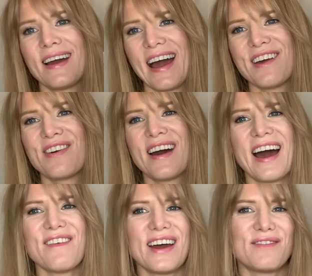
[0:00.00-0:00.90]
I've
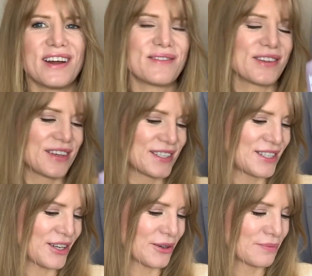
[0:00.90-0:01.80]
had fun with this
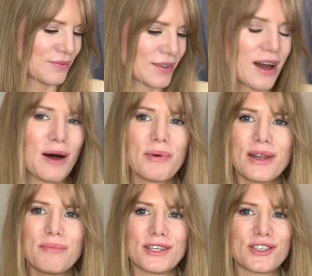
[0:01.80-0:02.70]
too. I'll put
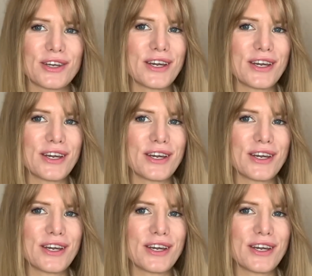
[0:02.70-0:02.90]
a picture